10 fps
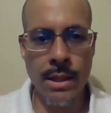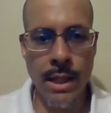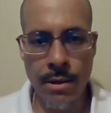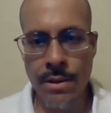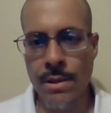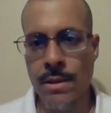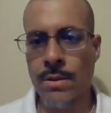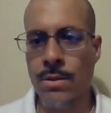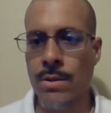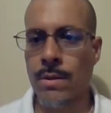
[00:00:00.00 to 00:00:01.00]

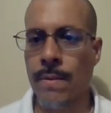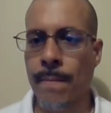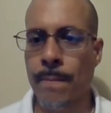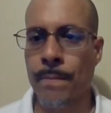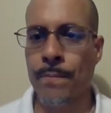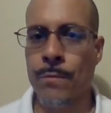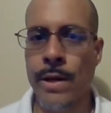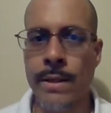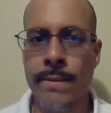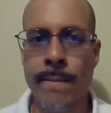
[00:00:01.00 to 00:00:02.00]
unhealthiness.
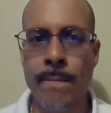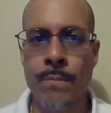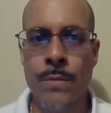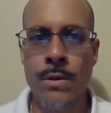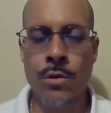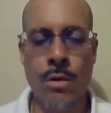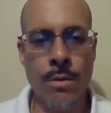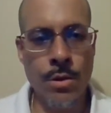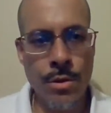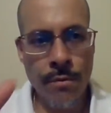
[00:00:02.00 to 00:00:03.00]
Right? So
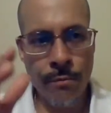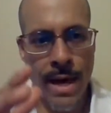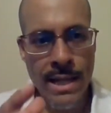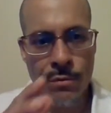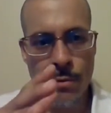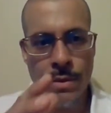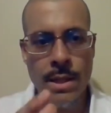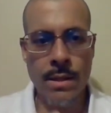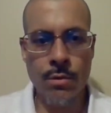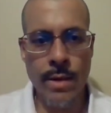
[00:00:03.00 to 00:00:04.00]
I want you to fast from
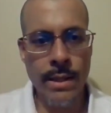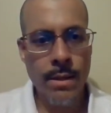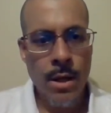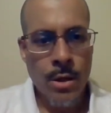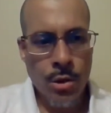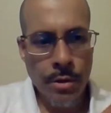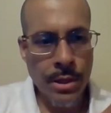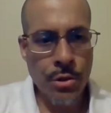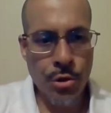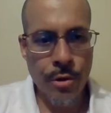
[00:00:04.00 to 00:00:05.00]
things, right? So
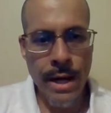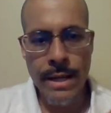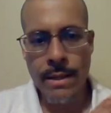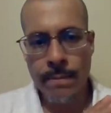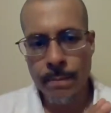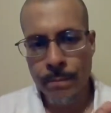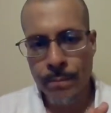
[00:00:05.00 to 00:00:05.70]
in your training,